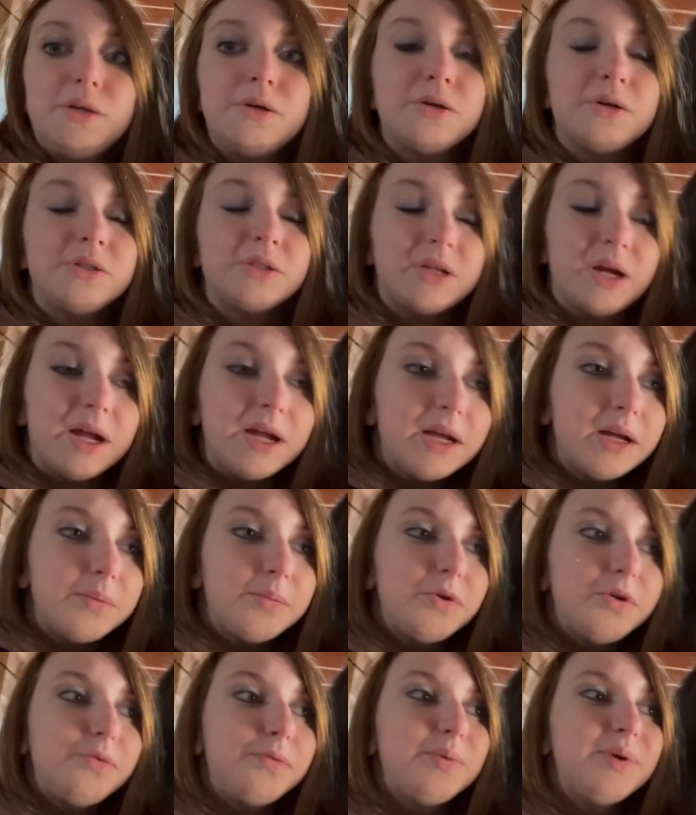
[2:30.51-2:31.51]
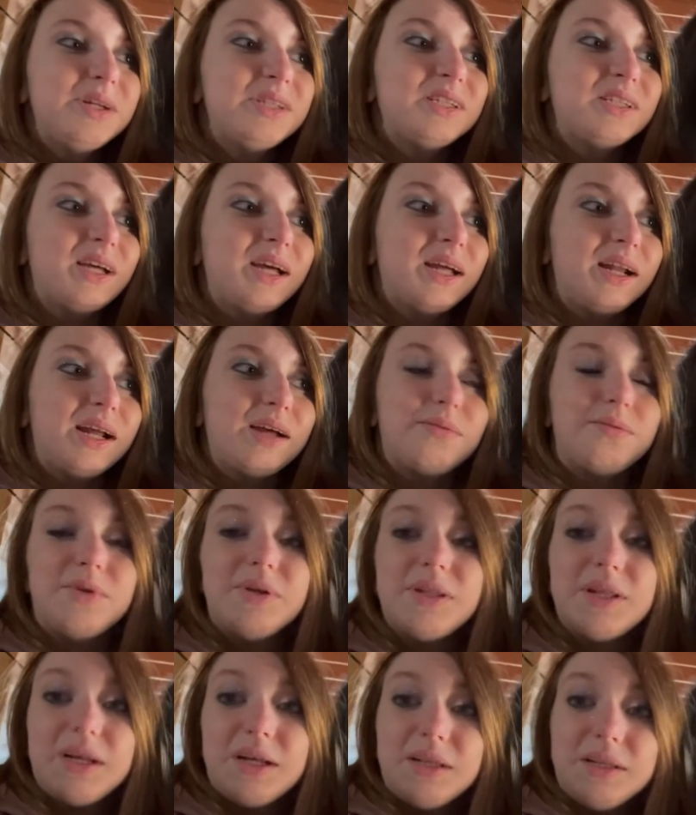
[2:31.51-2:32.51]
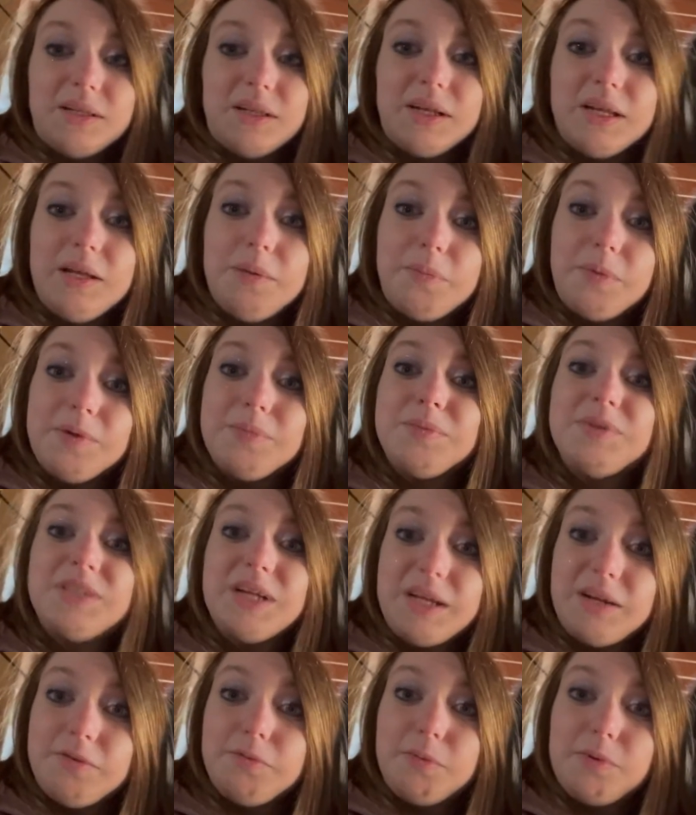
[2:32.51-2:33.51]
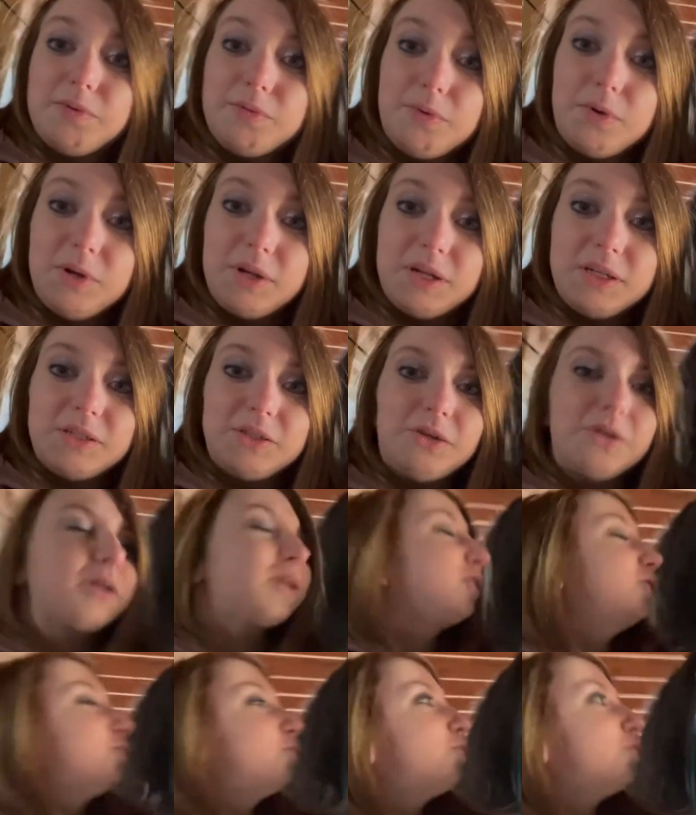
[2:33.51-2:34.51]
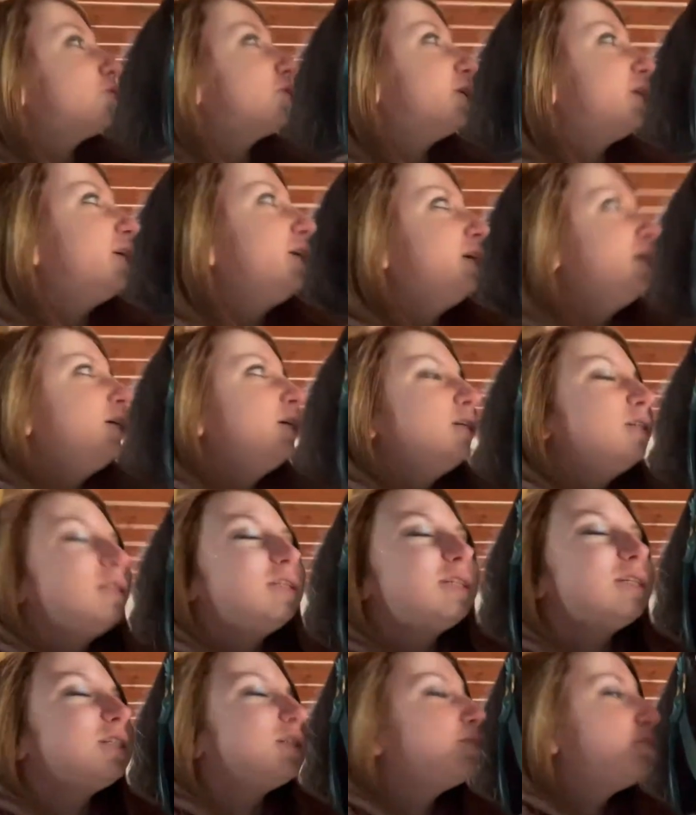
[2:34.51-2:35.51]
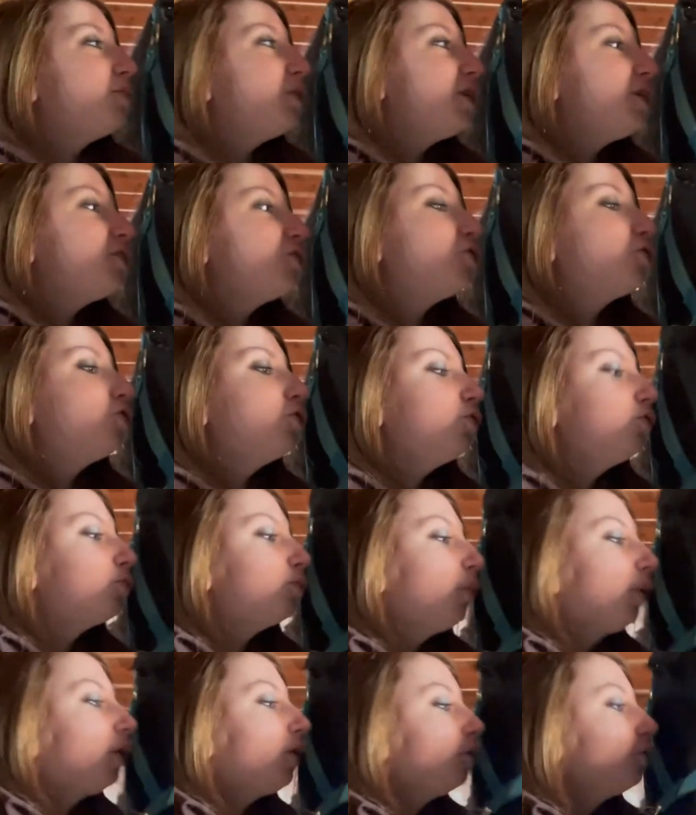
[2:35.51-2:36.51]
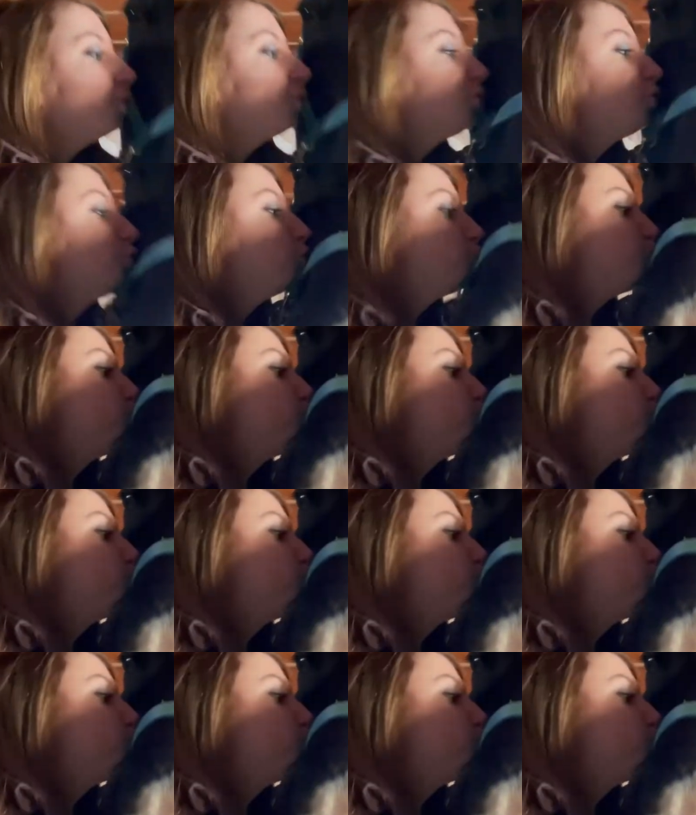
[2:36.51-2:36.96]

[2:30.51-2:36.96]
learns their hand movements and everything to keep them safe before they start controlling these big goofballs